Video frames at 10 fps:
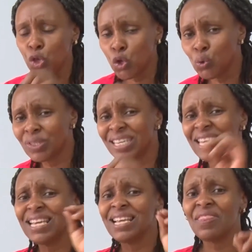
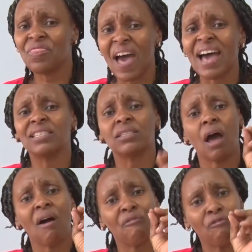using that
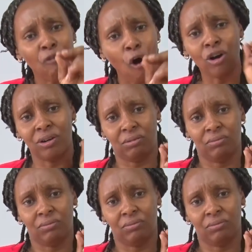phone,